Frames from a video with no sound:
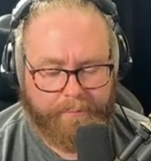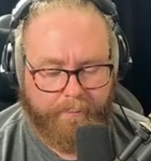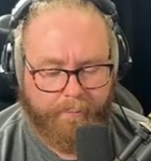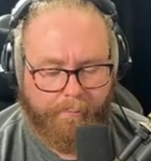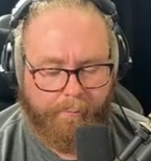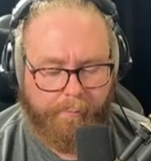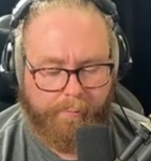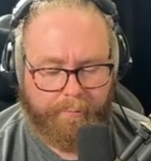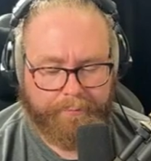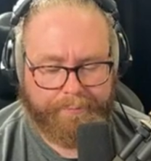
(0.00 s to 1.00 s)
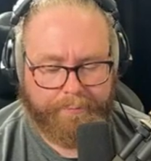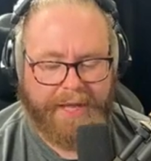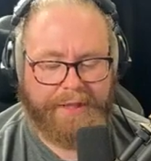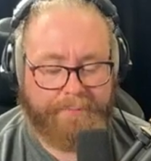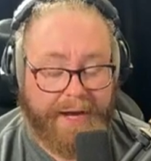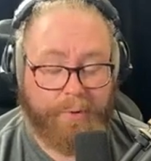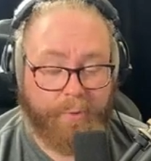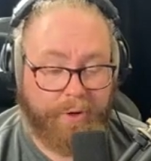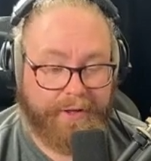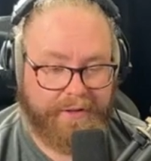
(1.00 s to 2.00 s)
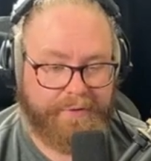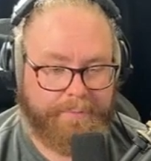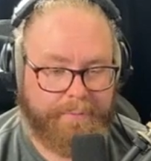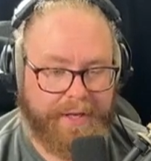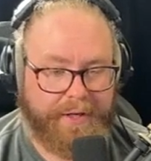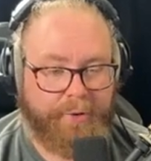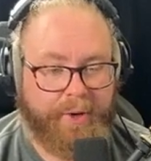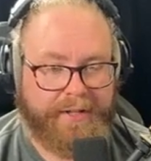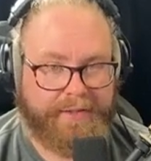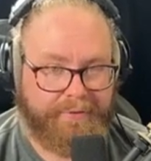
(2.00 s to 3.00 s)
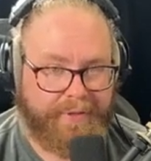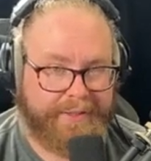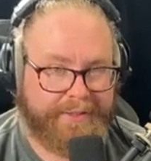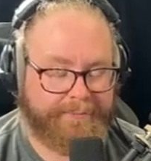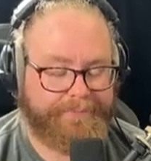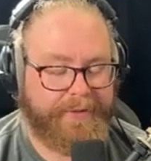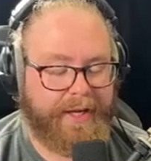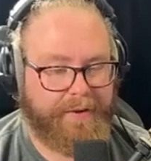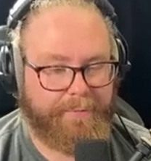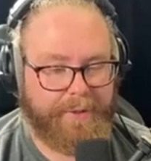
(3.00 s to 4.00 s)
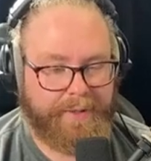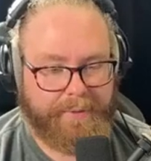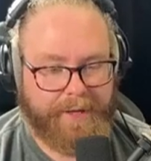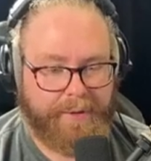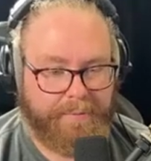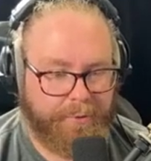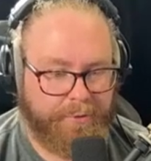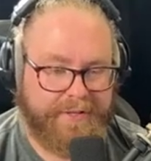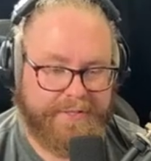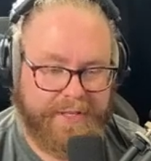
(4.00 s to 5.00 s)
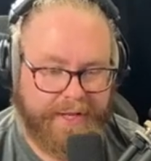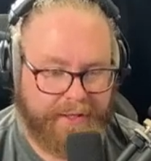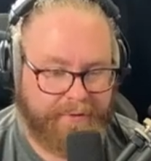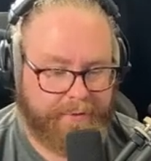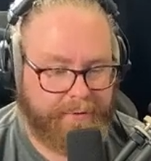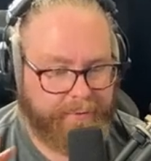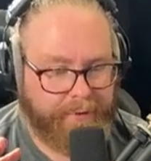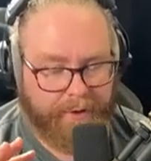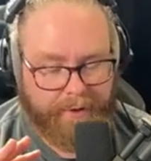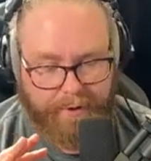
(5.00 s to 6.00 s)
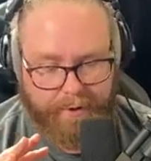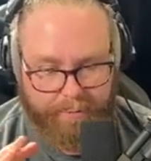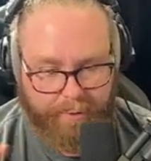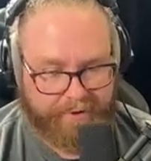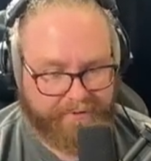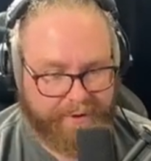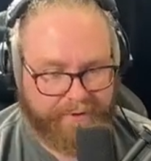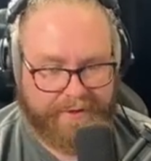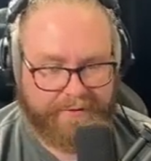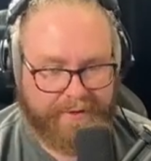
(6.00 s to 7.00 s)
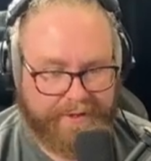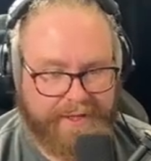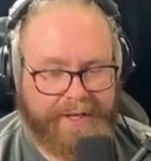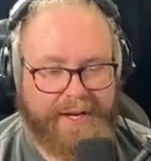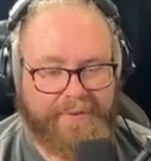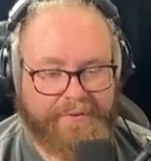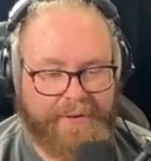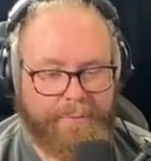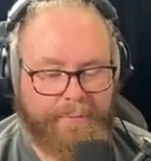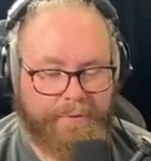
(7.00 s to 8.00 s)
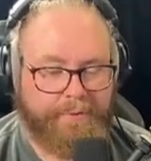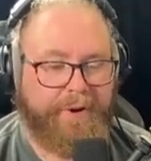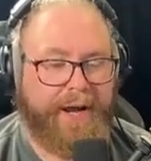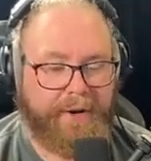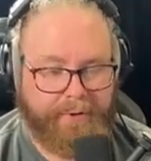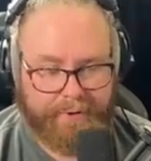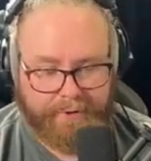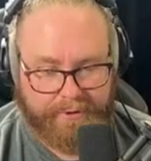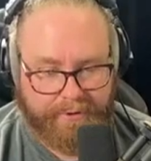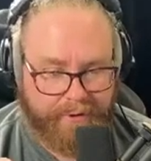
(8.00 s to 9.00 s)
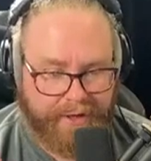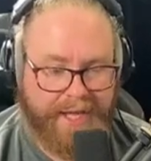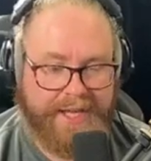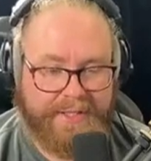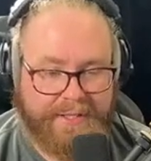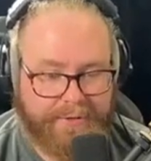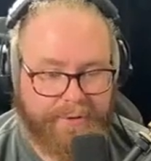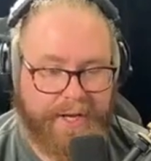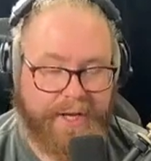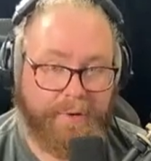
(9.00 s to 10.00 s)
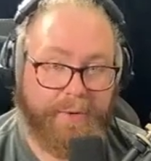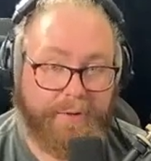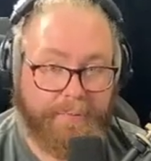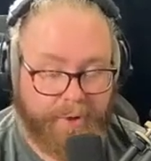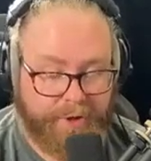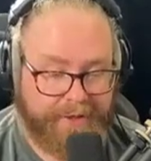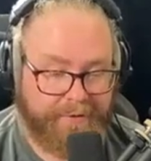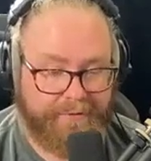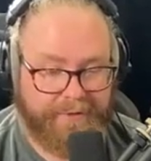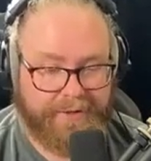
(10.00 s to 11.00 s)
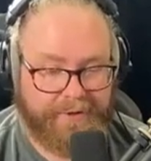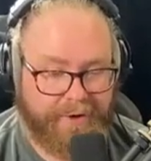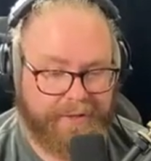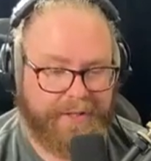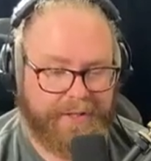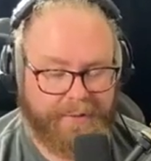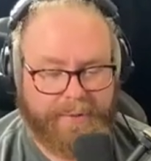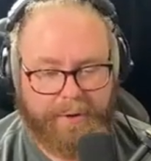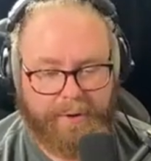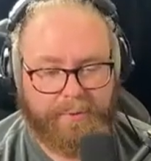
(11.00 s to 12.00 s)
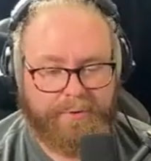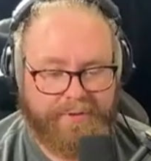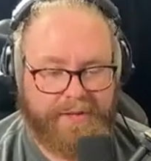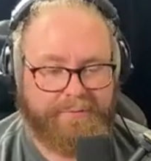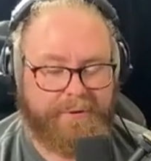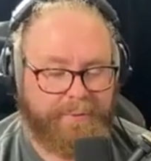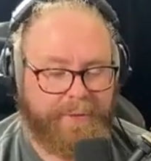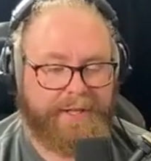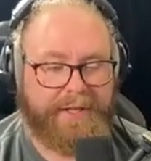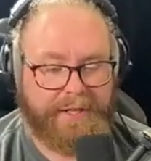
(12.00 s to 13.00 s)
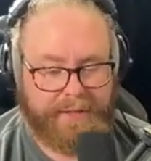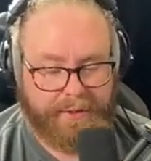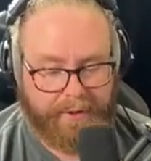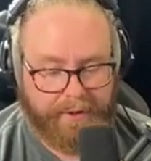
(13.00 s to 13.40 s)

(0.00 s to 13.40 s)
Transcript: and my work is being creative, right? I've been making movies and music videos and stuff like that and have some viral hits together with Martin from Vintergatan and my own stuff as well, like,